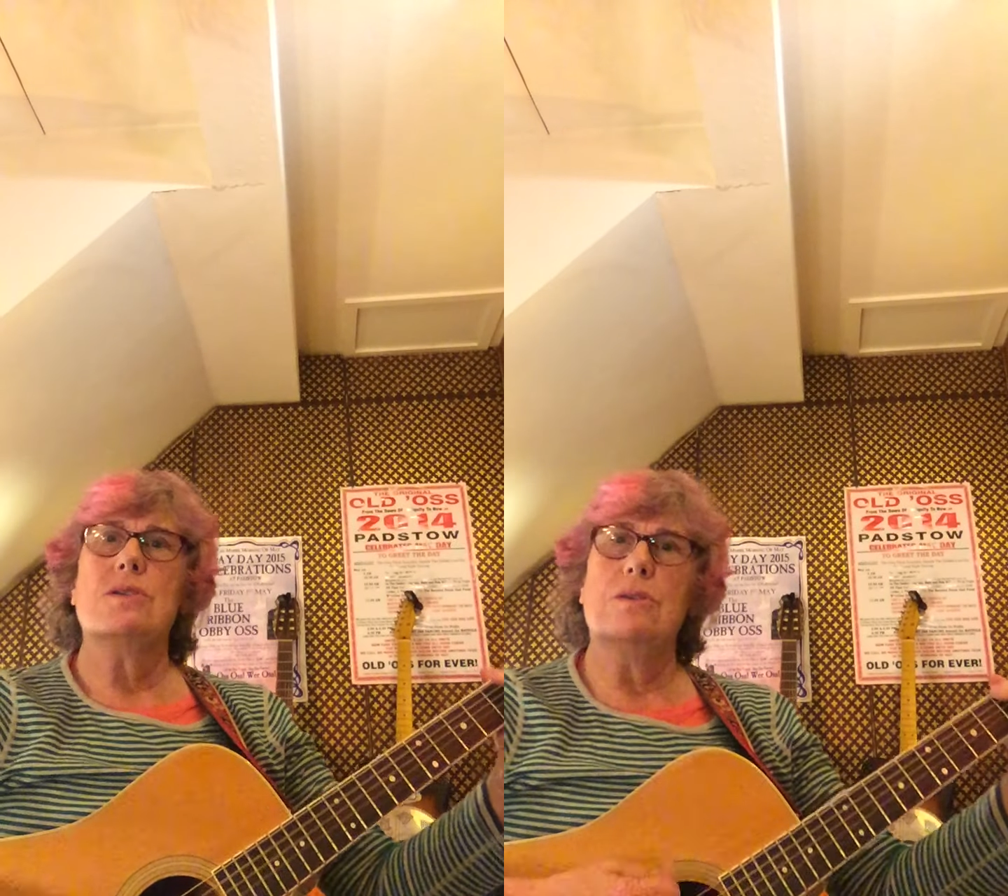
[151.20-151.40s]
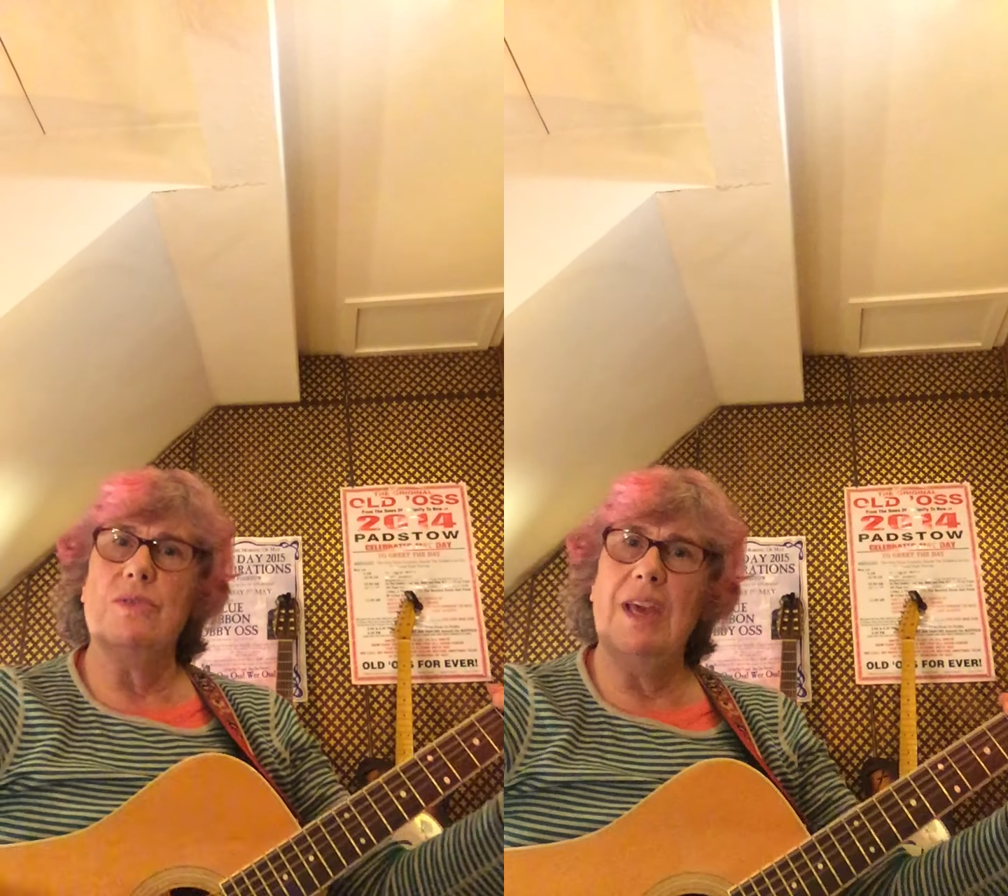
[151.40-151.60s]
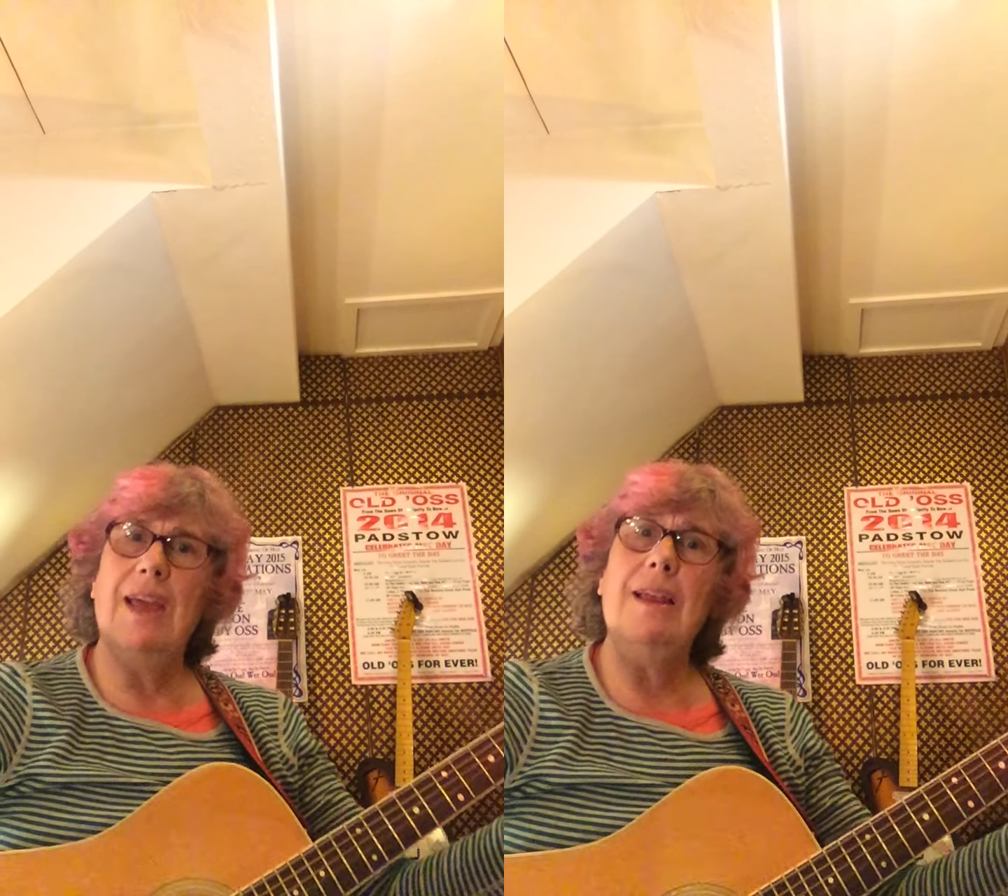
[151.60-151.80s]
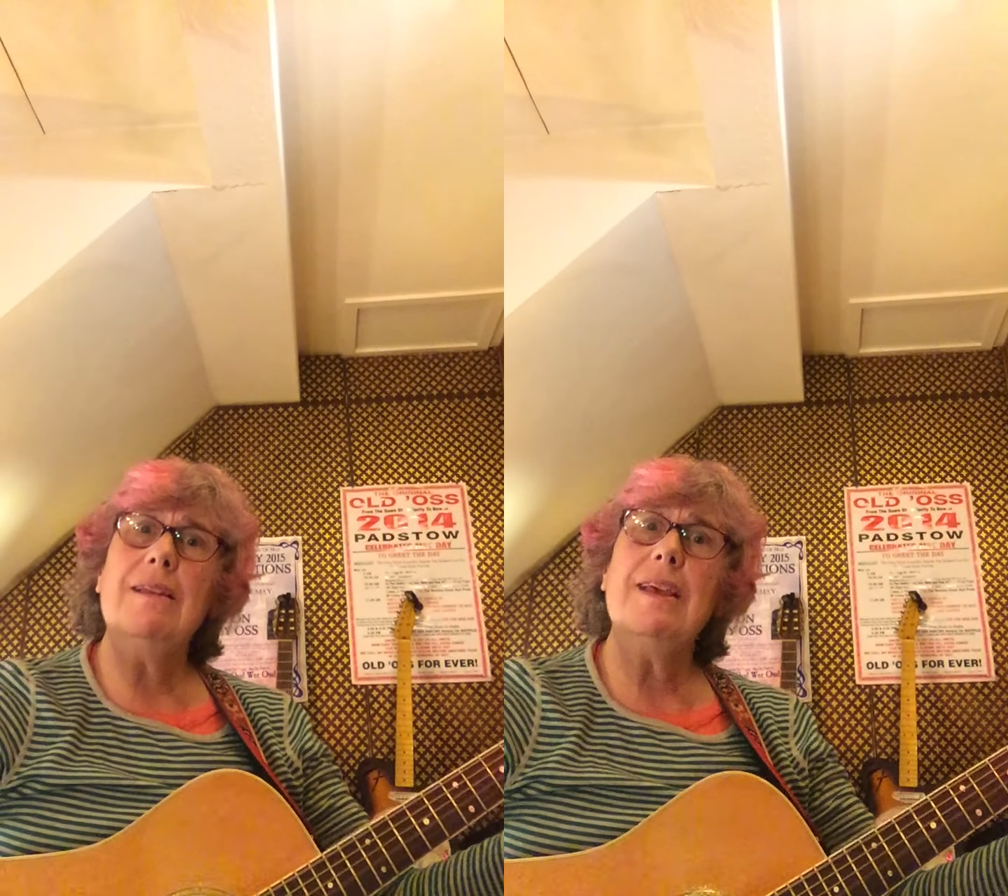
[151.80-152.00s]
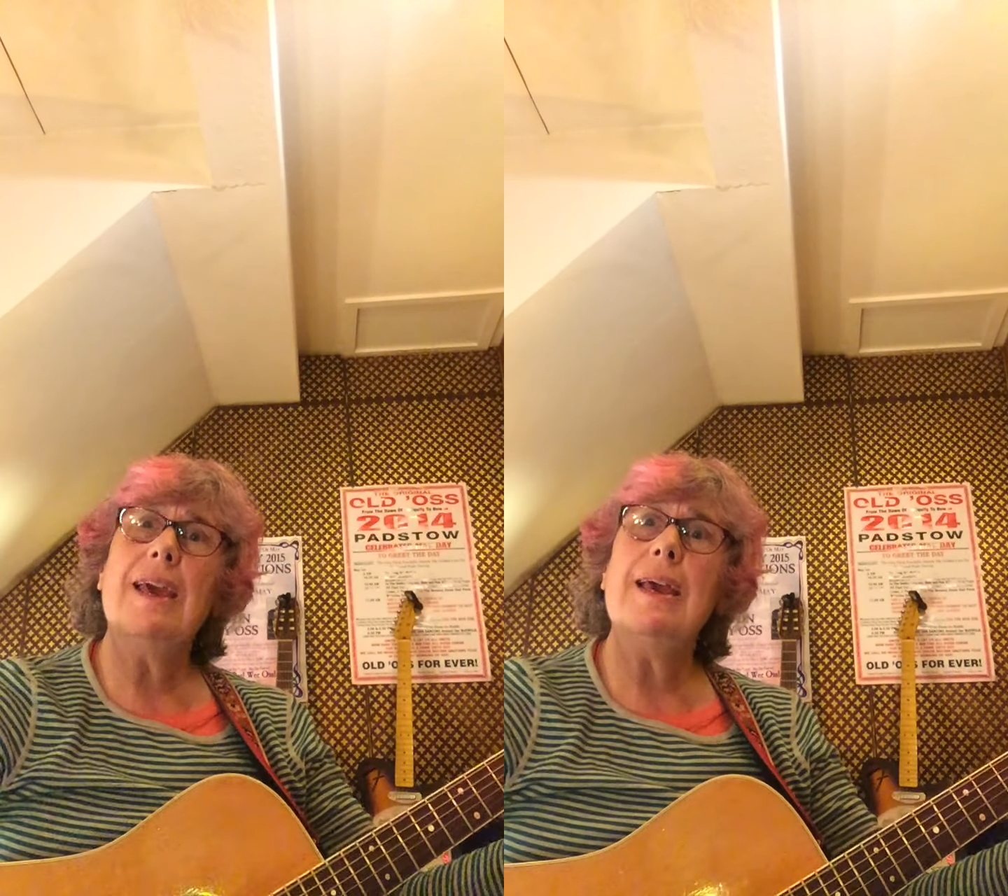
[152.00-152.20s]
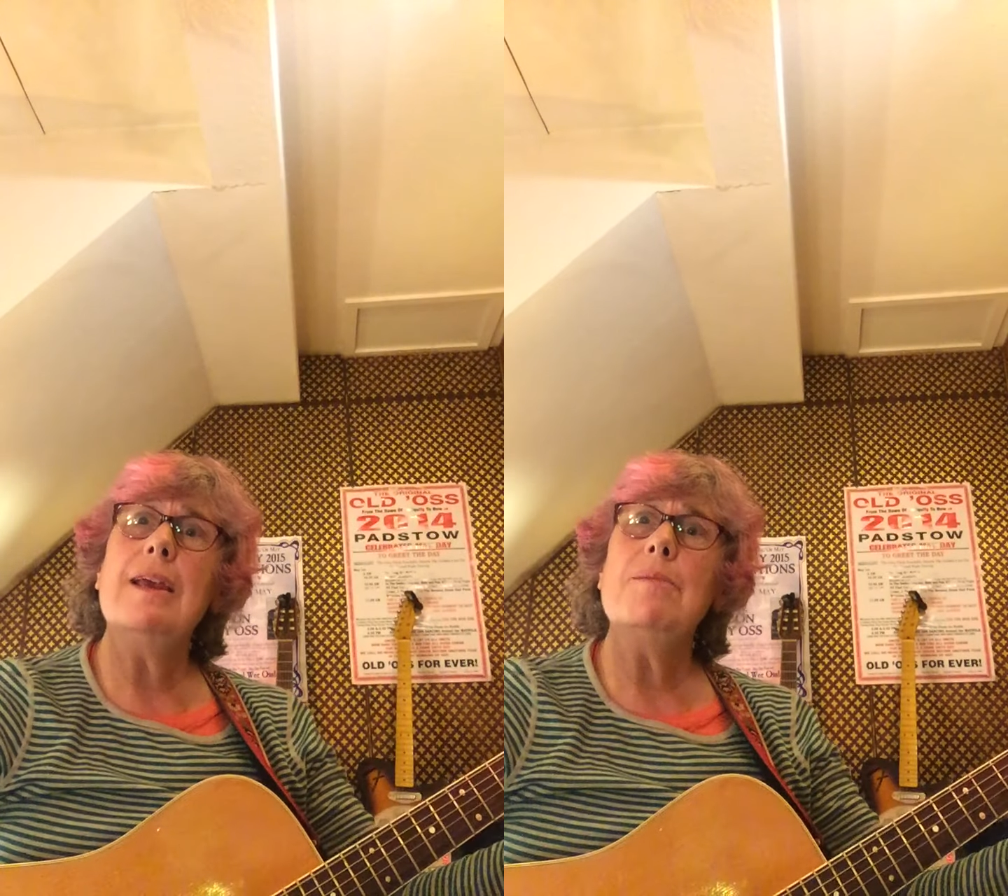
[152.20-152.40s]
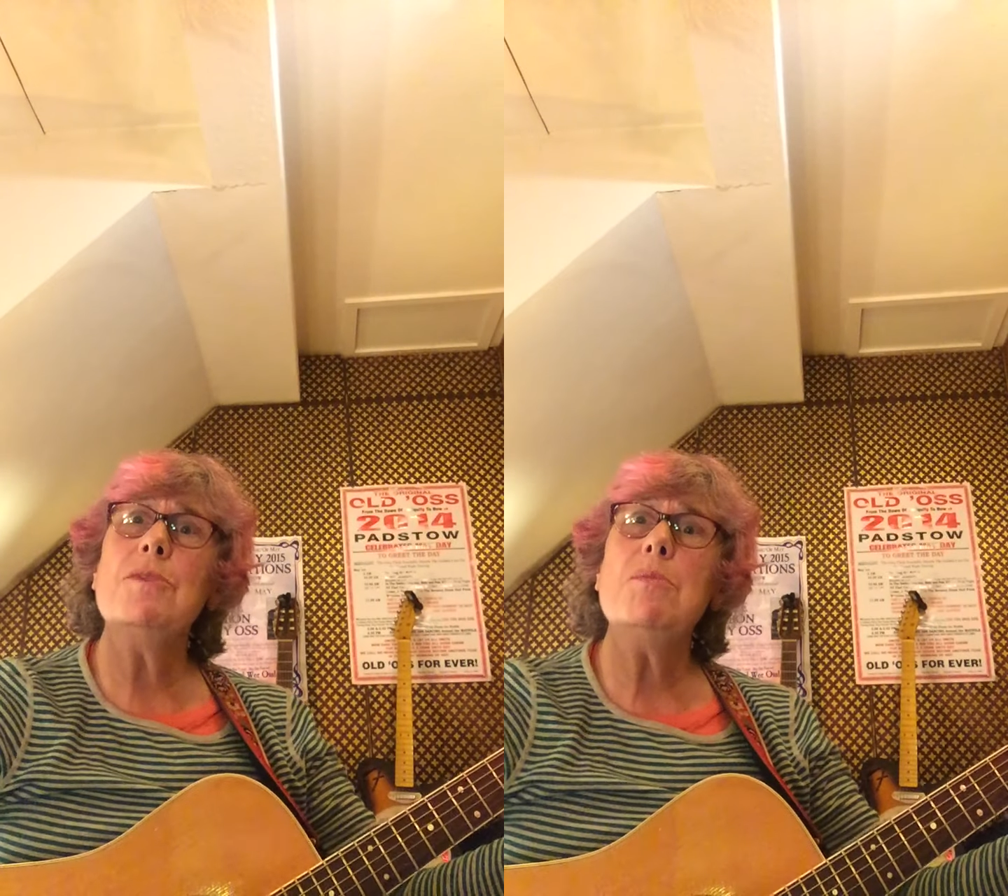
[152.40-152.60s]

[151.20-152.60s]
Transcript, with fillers: So then came